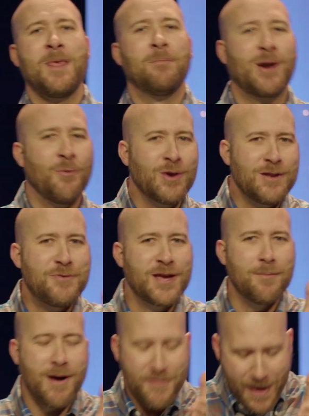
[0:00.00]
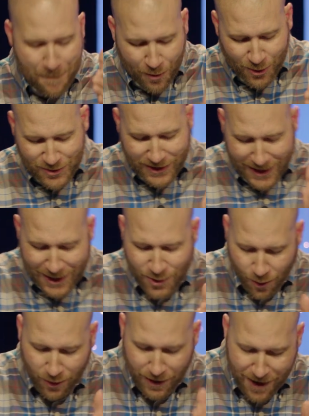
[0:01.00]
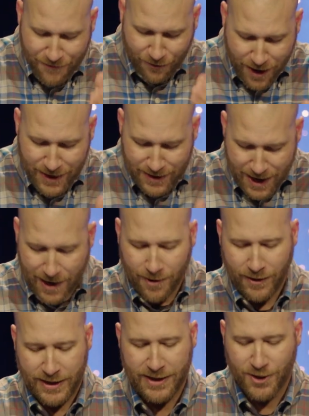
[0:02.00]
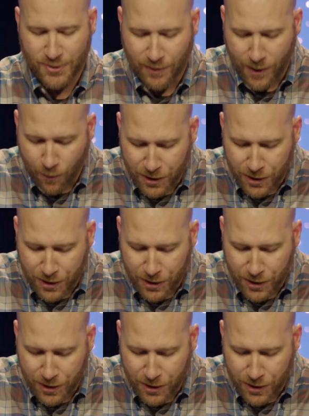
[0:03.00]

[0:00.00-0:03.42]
But I want you to think about that person in your life right now. And here's what I